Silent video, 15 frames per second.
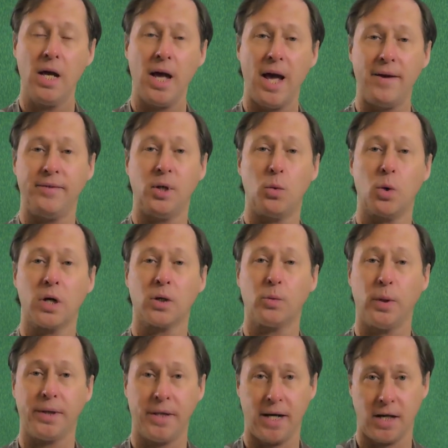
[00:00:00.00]
Have you worked
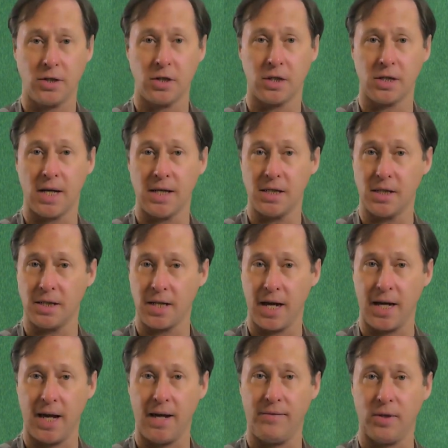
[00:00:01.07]
with the exercises I
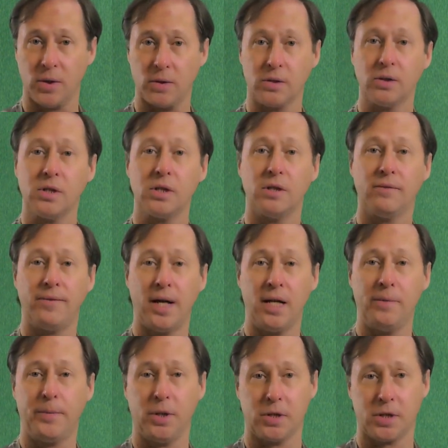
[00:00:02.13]
gave you to
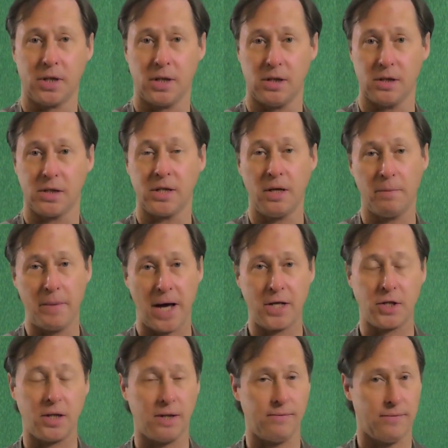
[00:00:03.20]
develop your skills in
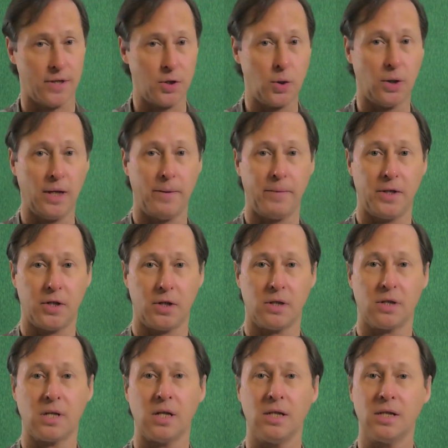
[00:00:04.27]
imagining visual
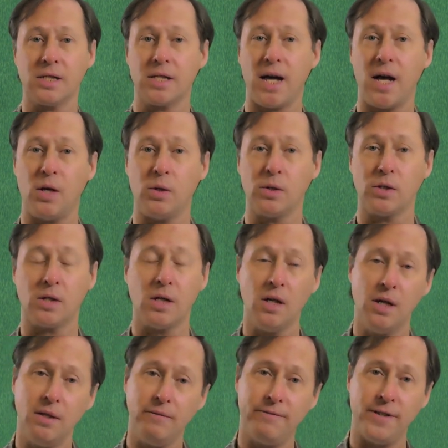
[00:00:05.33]
images, sounds,
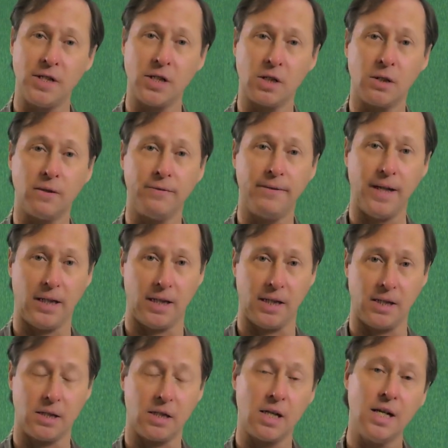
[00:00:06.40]
physical
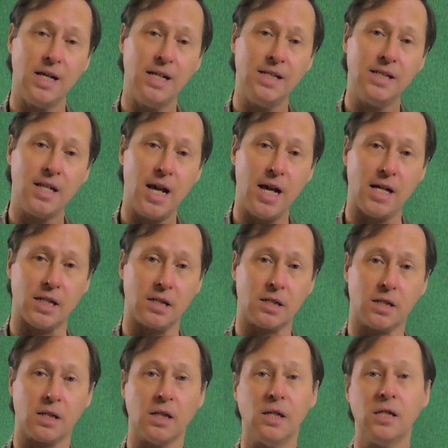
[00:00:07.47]
feelings,
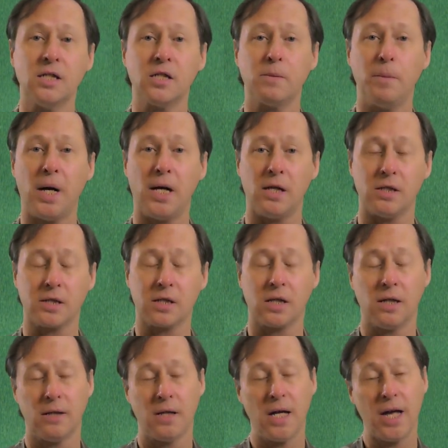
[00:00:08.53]
taste, smells,
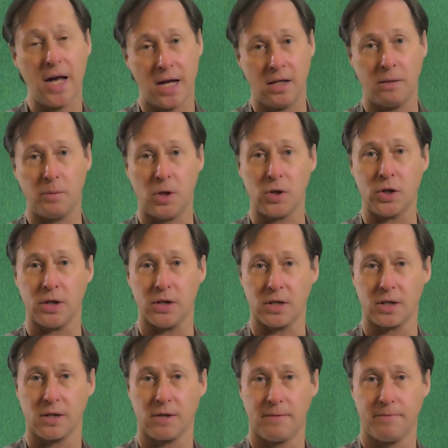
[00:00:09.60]
and
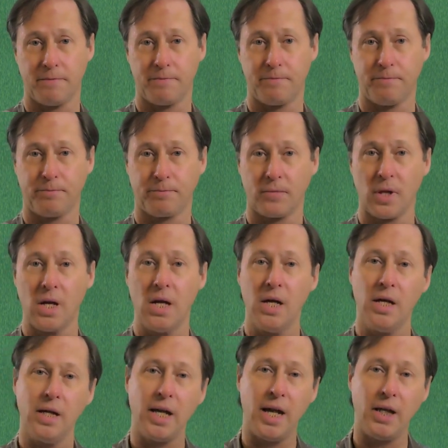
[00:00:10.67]
emotions?
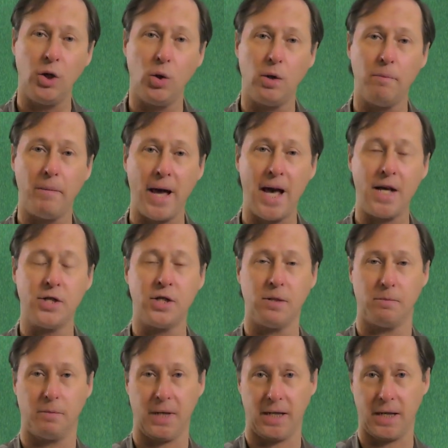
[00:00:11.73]
Can you
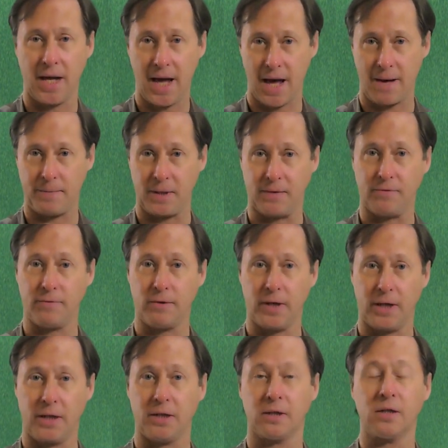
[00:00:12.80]
imagine being happy,
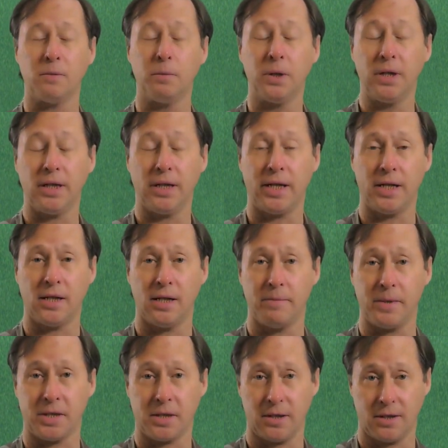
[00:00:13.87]
free, and completely
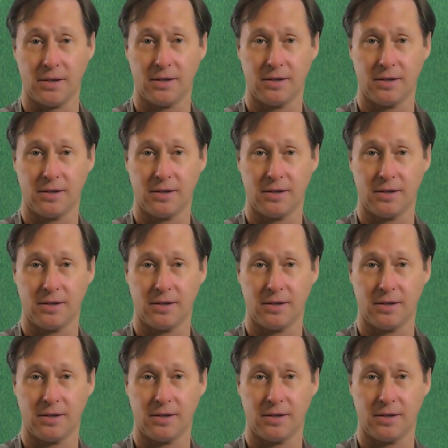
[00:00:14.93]
unlimited?